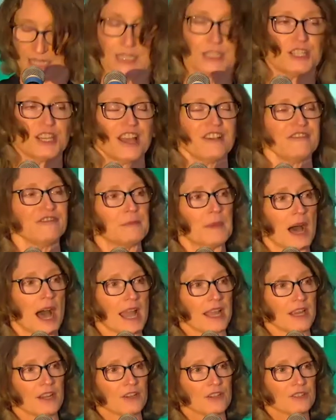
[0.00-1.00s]
Jeff
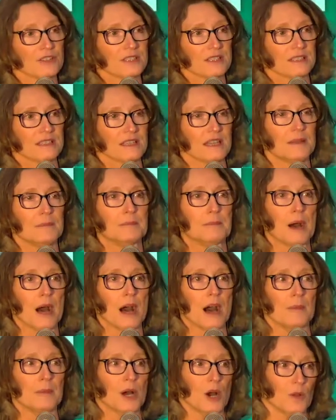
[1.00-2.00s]
Myers and
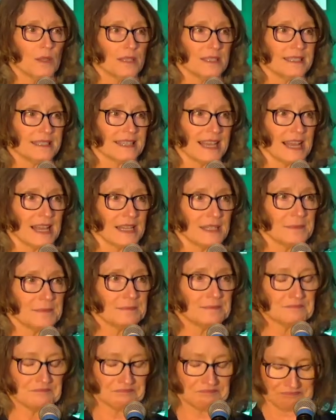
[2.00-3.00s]
Bob Ohlensehlen